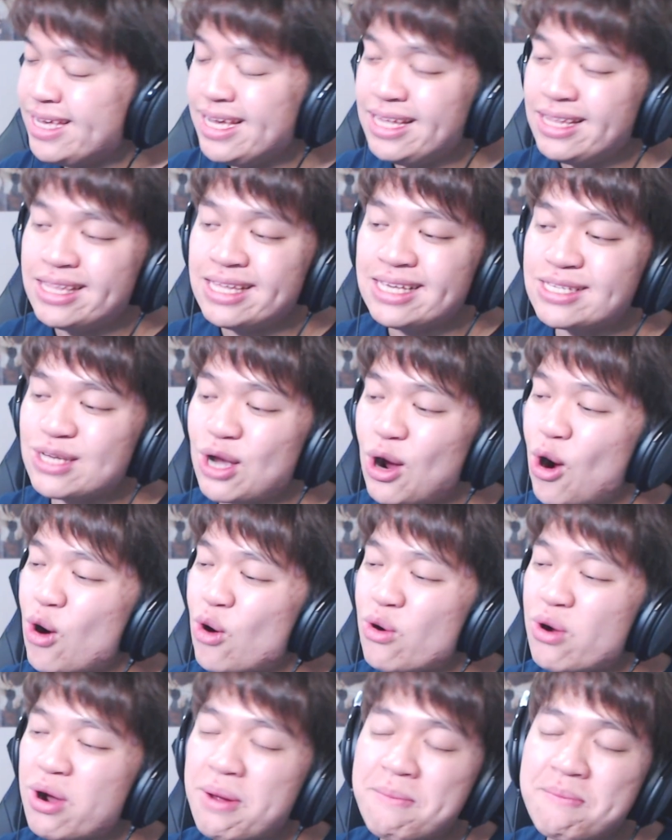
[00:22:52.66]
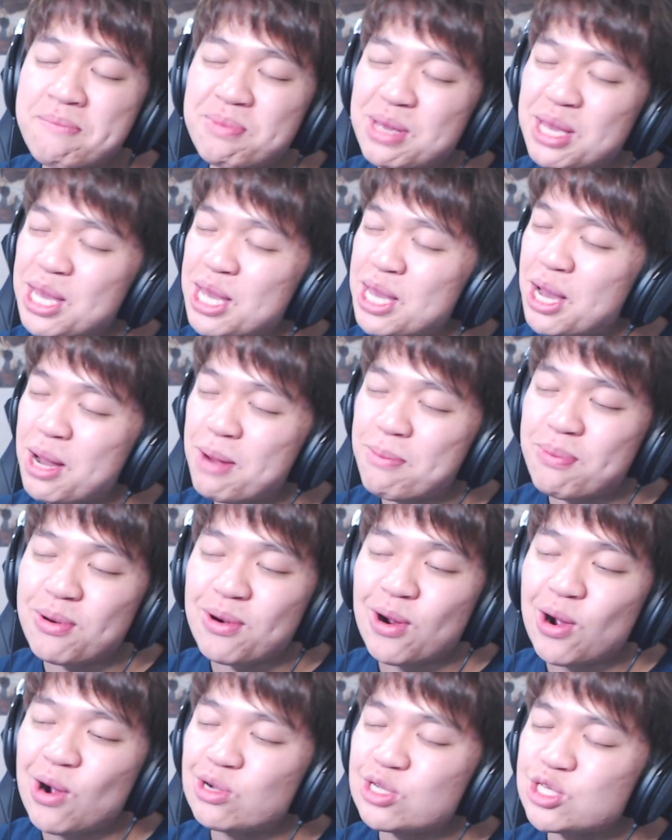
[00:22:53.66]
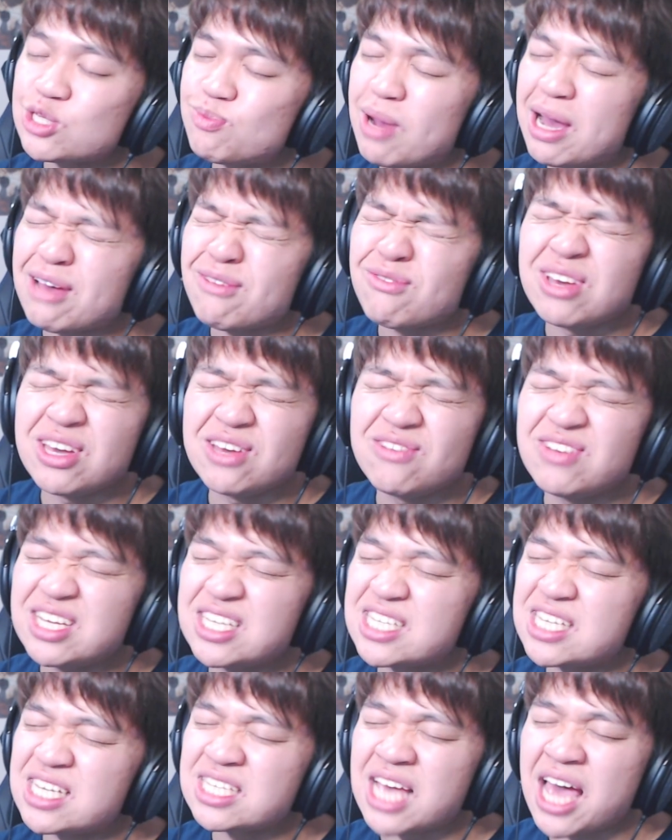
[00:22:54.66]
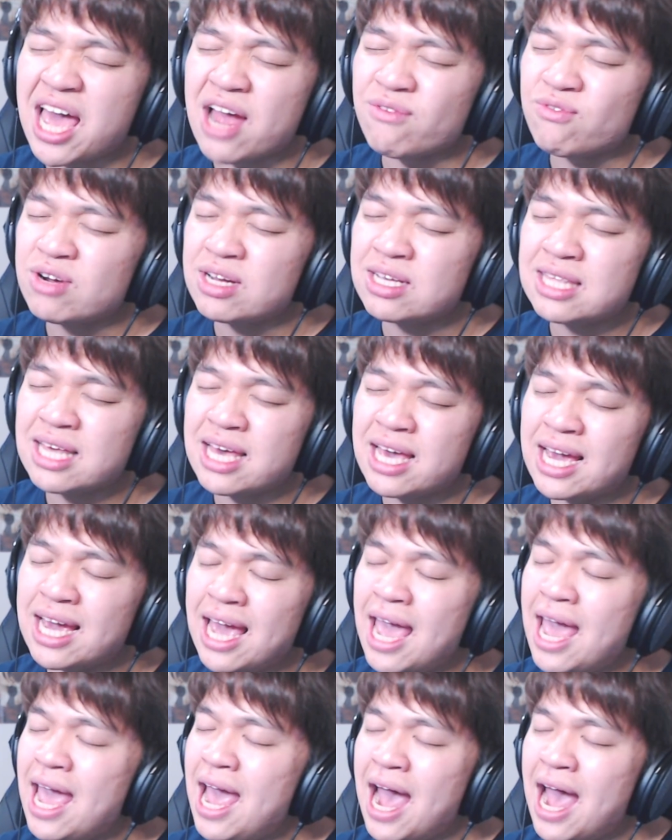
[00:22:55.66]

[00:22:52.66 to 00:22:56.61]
This R&B approach by VIVIZ is everything.